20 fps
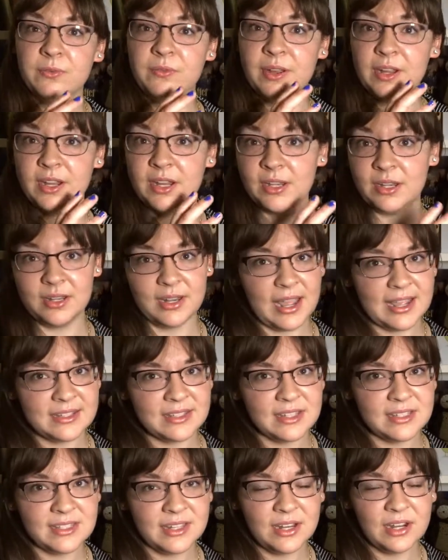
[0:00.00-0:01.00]
very
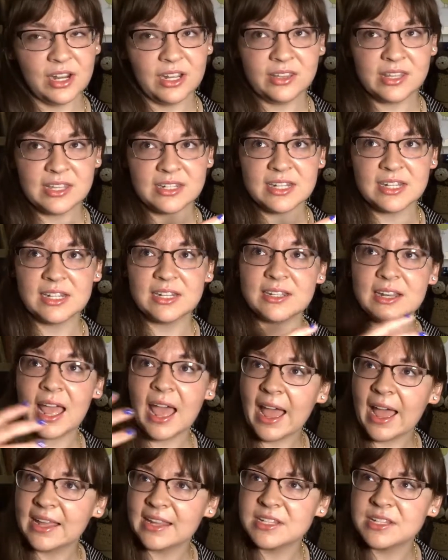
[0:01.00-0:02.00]
necessary, and they didn't
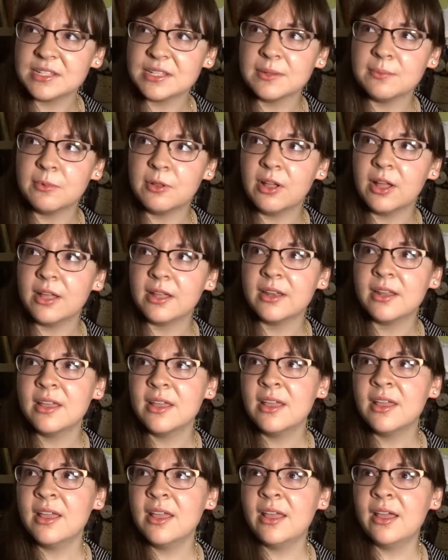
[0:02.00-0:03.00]
add to the plot,
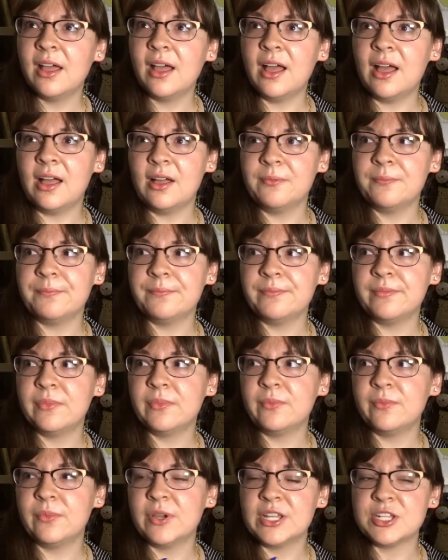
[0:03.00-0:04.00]

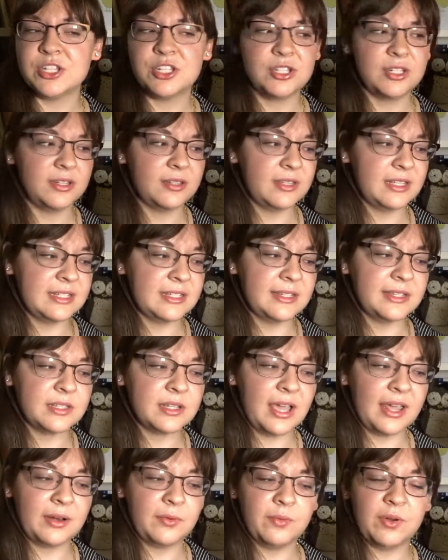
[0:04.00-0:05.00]
which this is
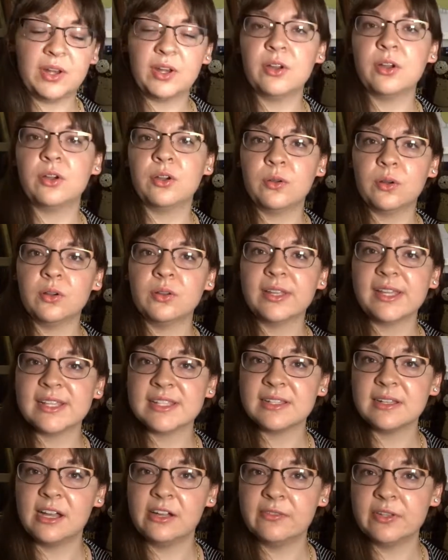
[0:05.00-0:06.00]
kind of one of her
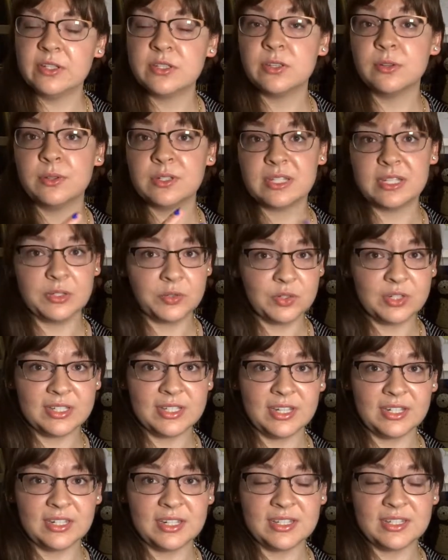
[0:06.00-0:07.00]
earliest novels, so it's
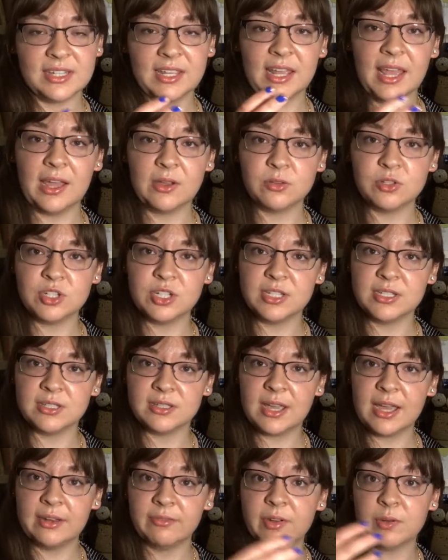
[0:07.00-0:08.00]
interesting to see how she's
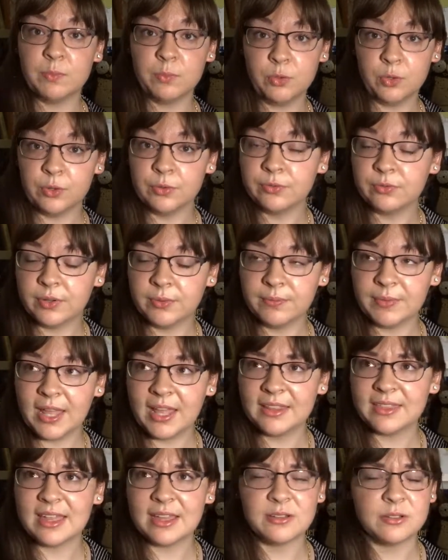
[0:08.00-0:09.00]
kind of improved from
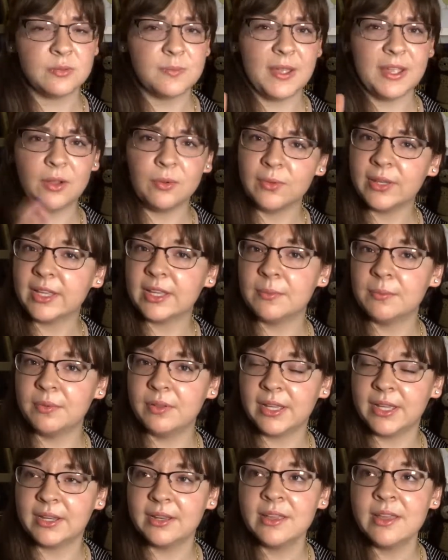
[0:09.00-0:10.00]
that. That's my only
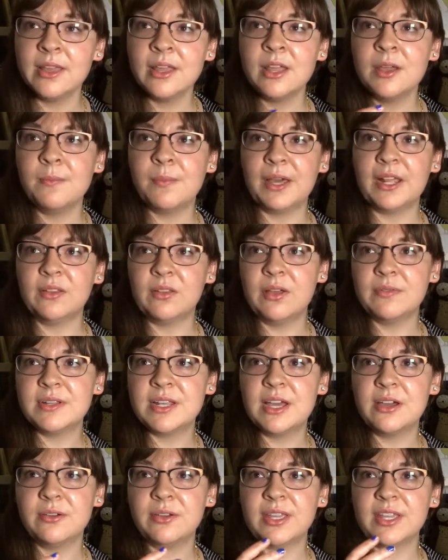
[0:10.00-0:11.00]
complaint. But I loved
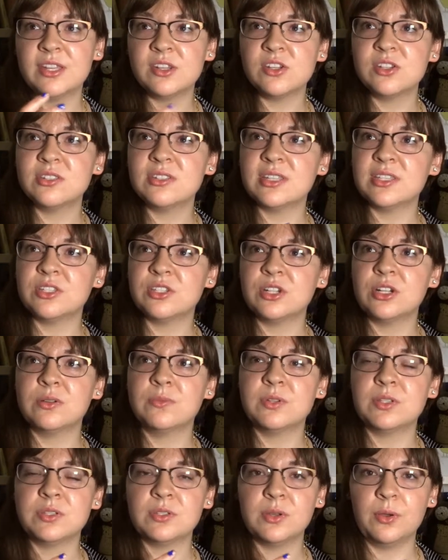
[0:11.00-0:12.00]
how each sister
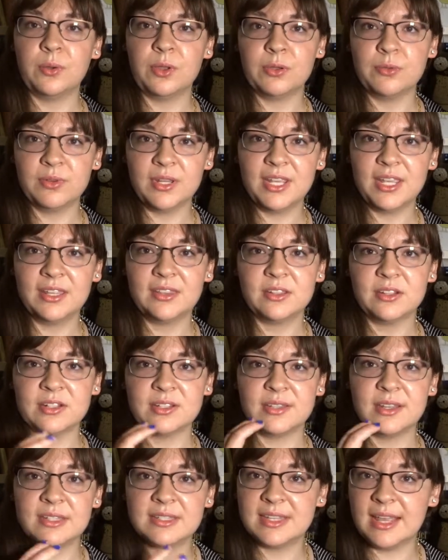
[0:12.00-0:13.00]
was so unique.
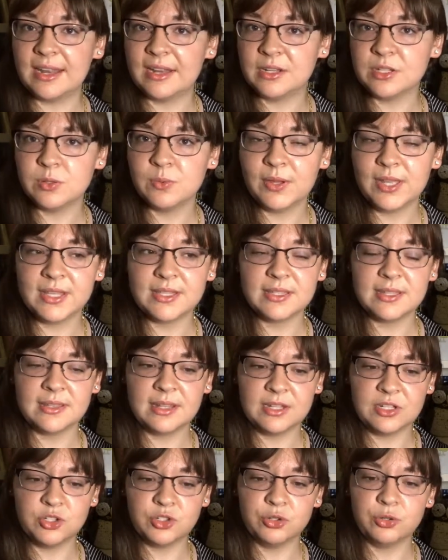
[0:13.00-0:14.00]
There's a set of twins, and
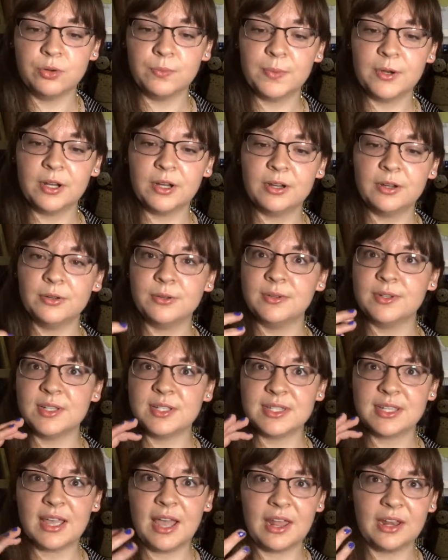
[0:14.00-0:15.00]
then Juniper, who
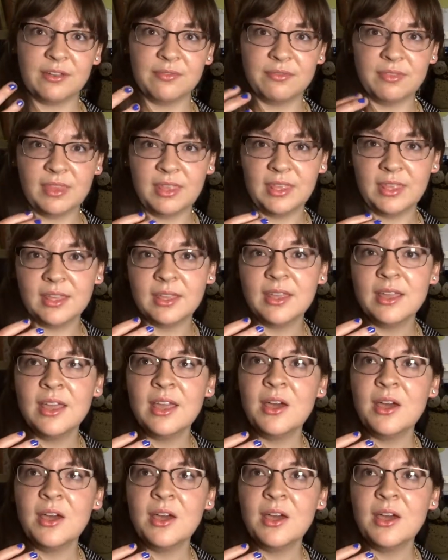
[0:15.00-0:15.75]
is kind of the